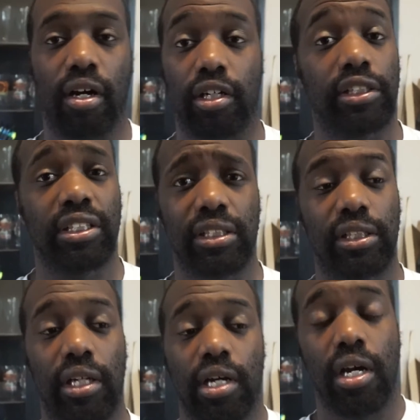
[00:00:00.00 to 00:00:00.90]
and all, cause
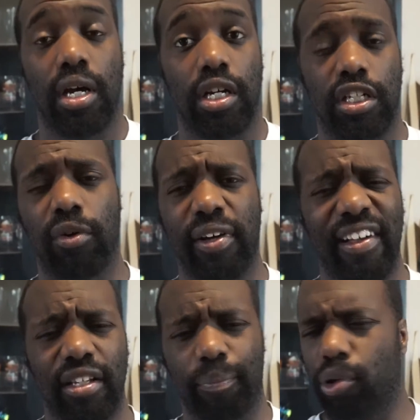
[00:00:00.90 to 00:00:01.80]
this you know,
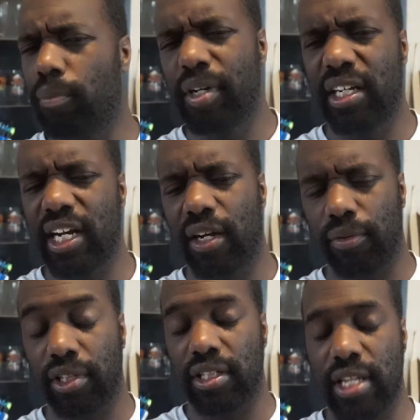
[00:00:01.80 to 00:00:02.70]
without the pool being there,
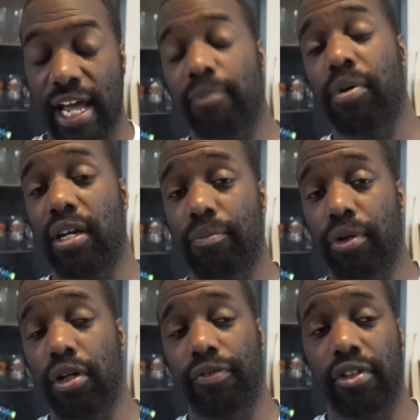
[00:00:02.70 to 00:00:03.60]
with the deck being
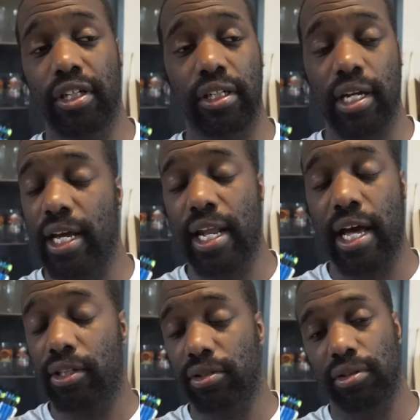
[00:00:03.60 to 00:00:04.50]
put over it, and
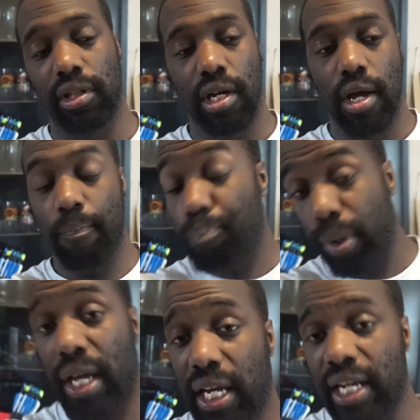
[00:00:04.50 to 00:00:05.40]
how
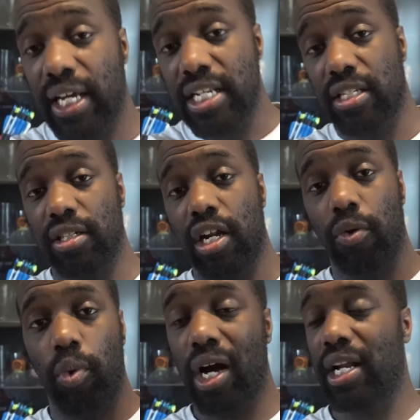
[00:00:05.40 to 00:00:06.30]
big it is, you know,
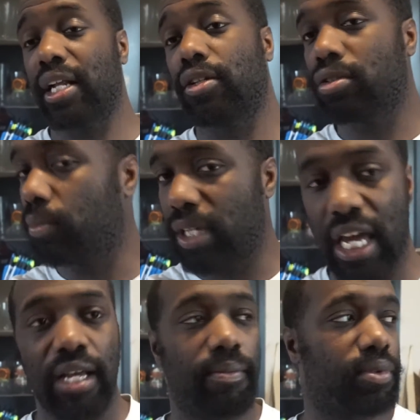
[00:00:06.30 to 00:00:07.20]
why not do some
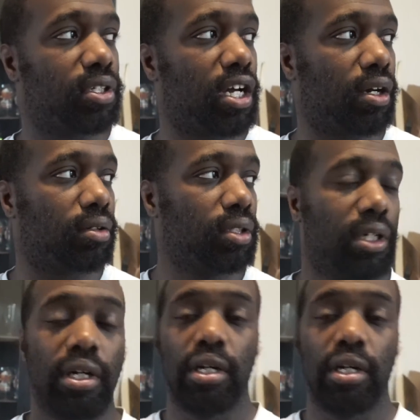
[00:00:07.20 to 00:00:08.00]
games, you know?